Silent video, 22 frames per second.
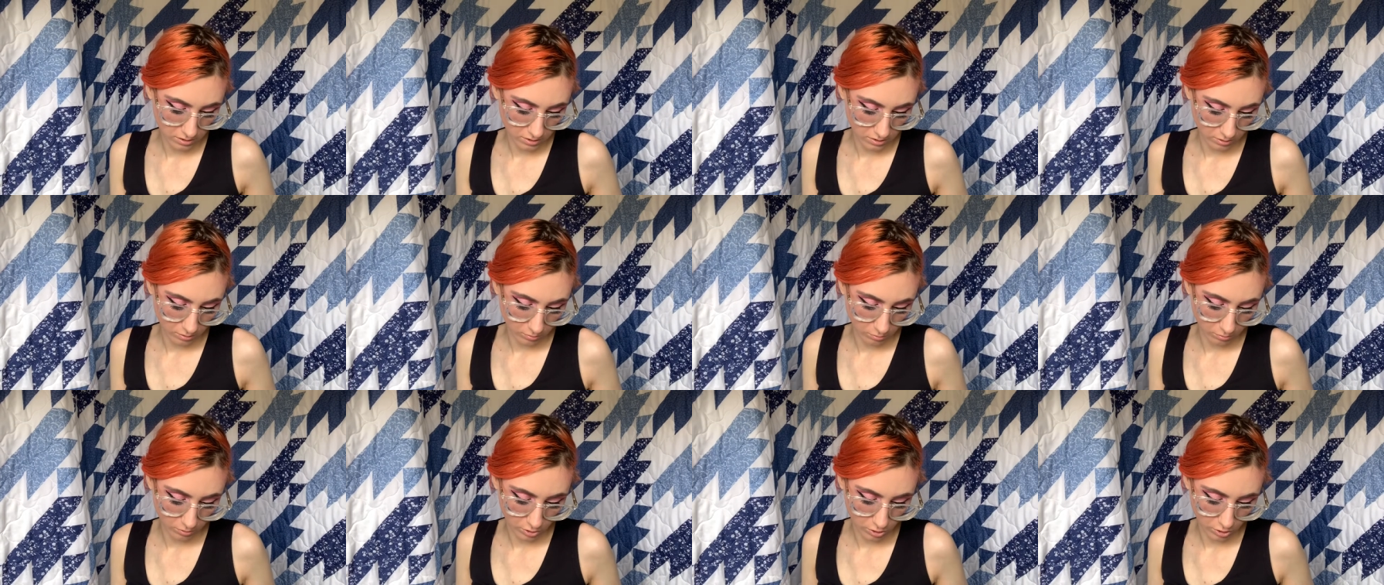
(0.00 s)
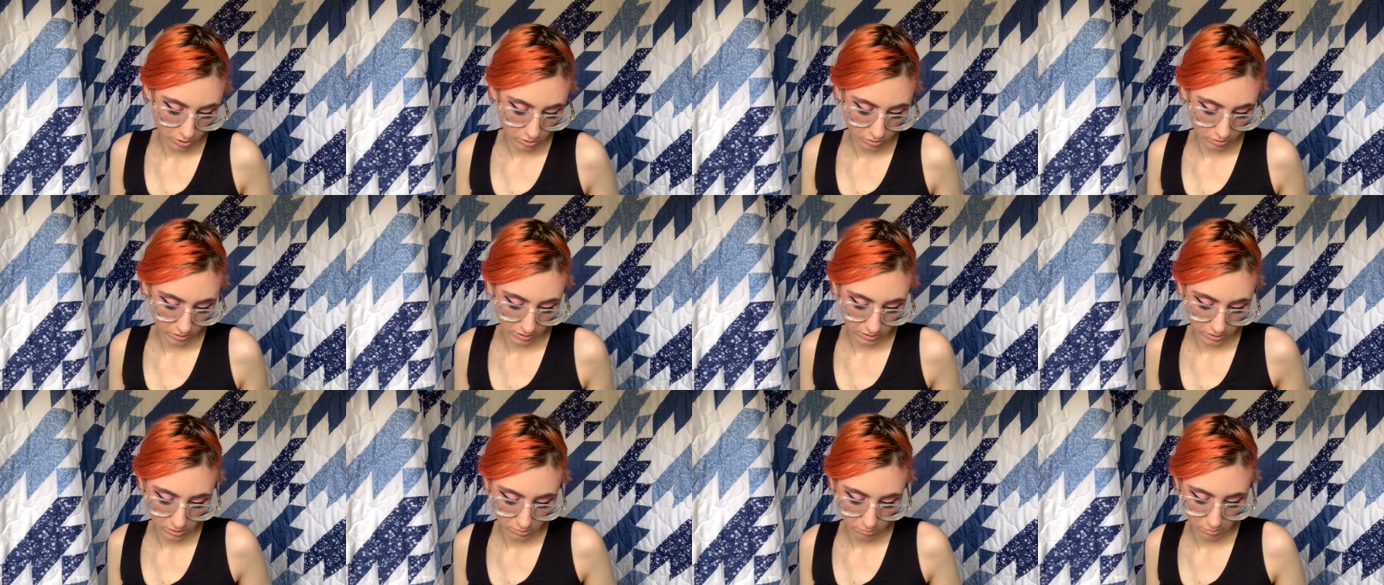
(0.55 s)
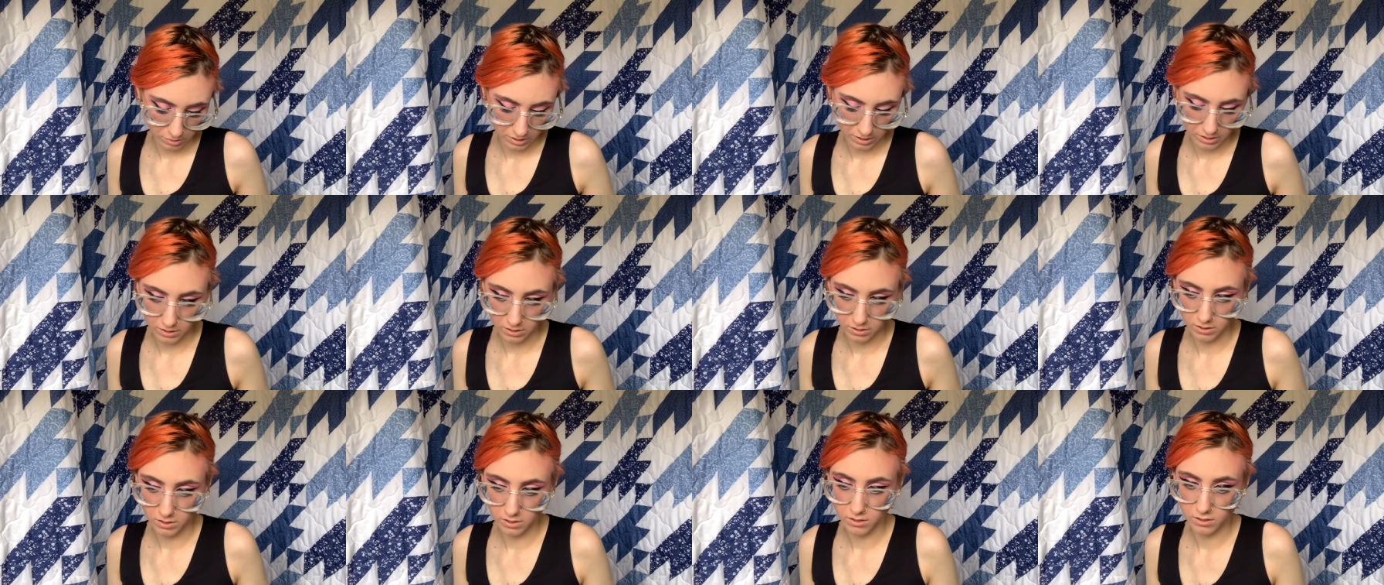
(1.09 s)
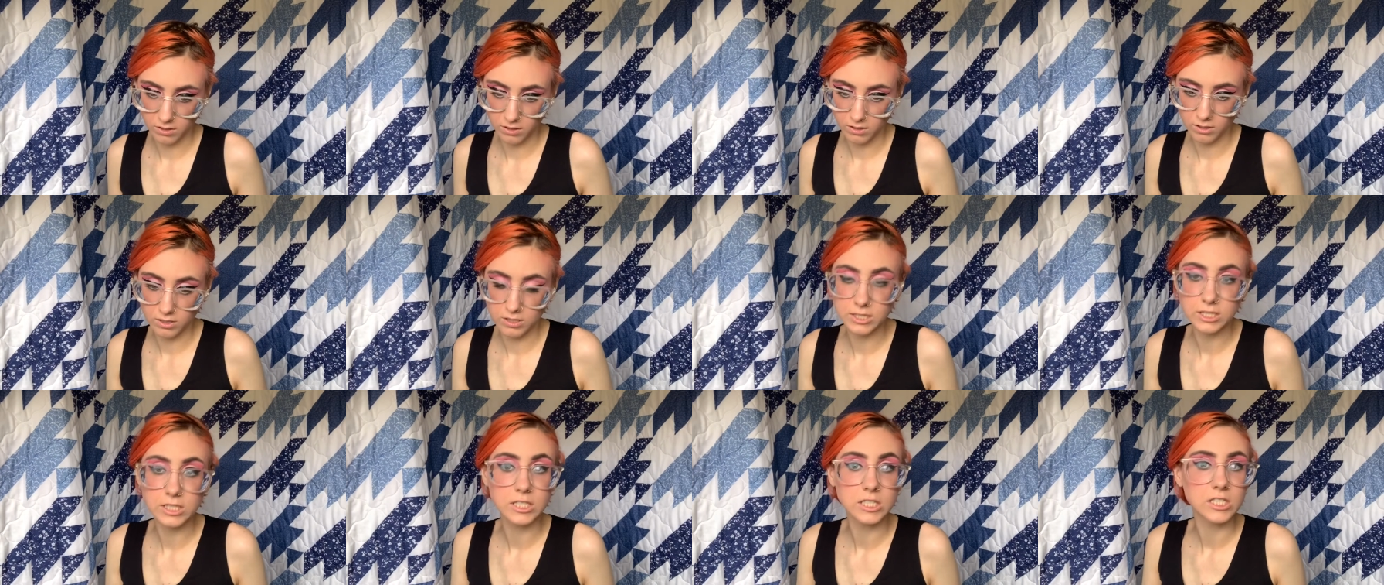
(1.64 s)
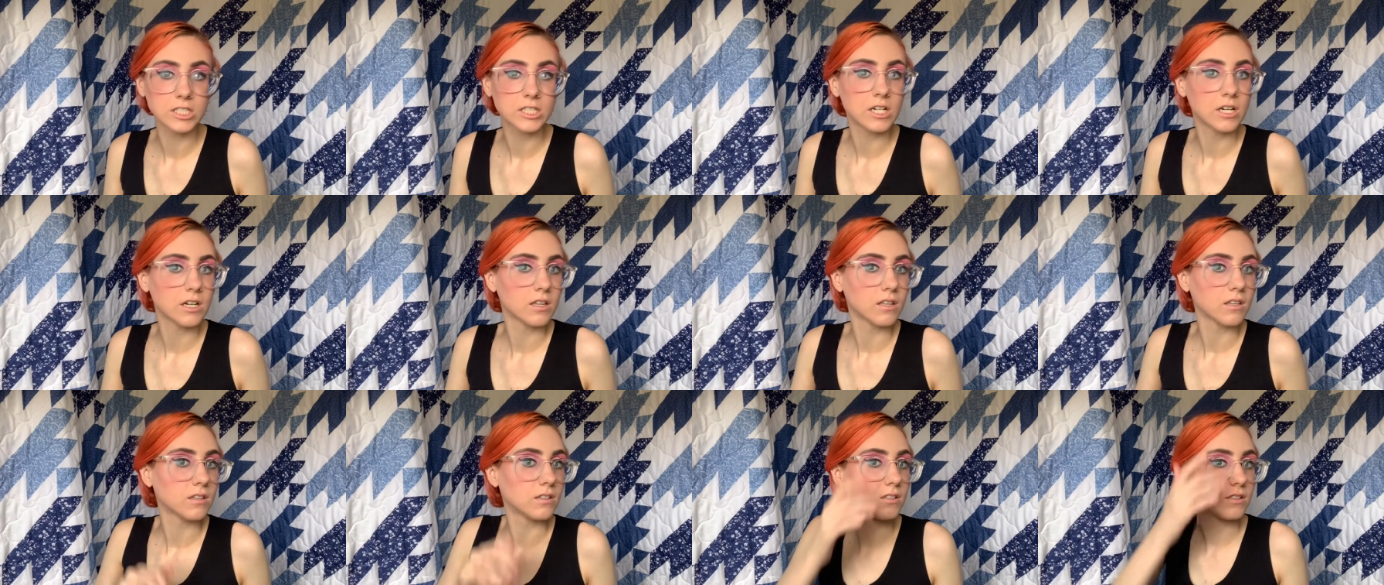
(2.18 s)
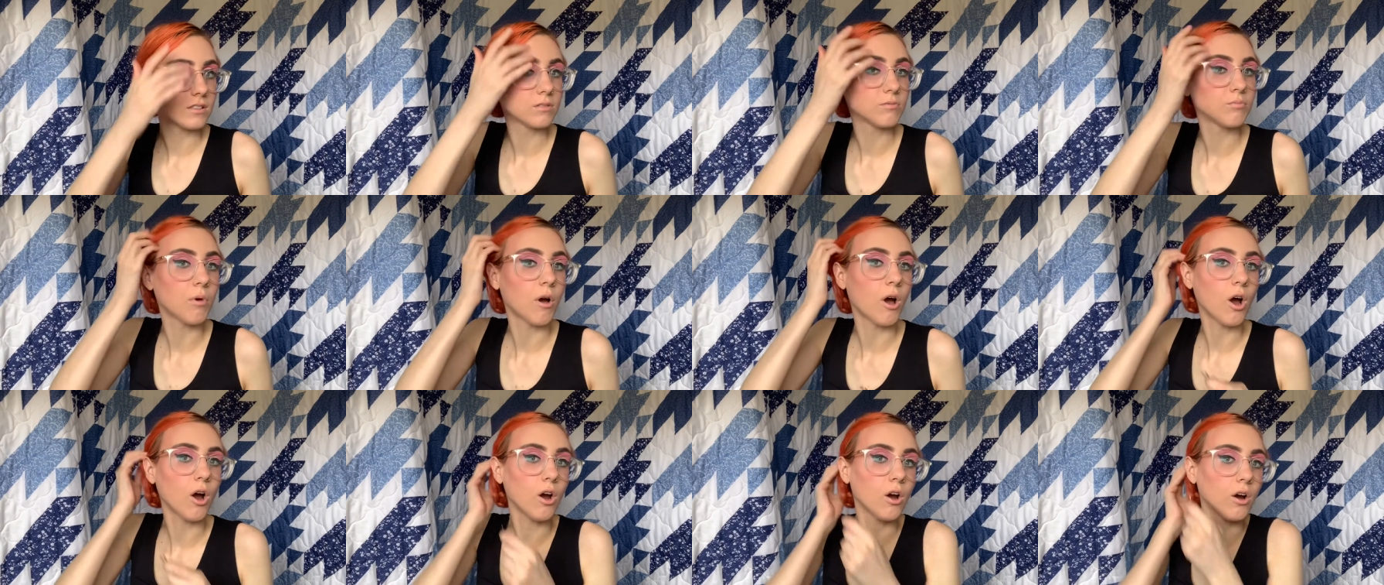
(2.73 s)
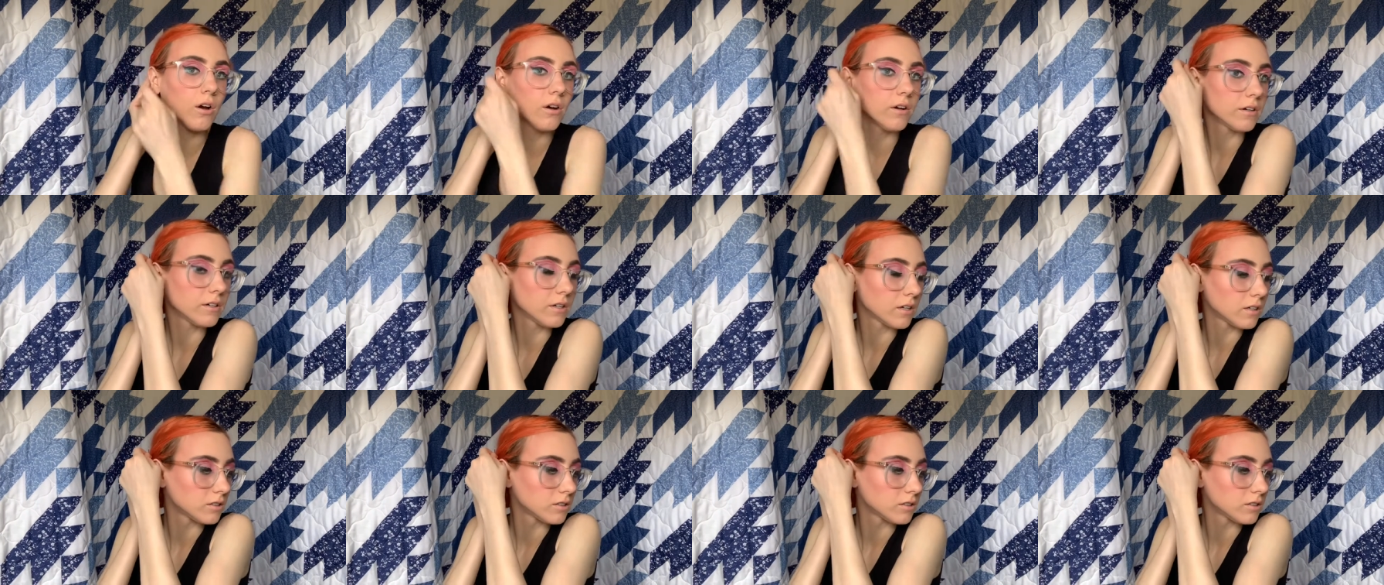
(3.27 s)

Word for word: And we just need to pin this part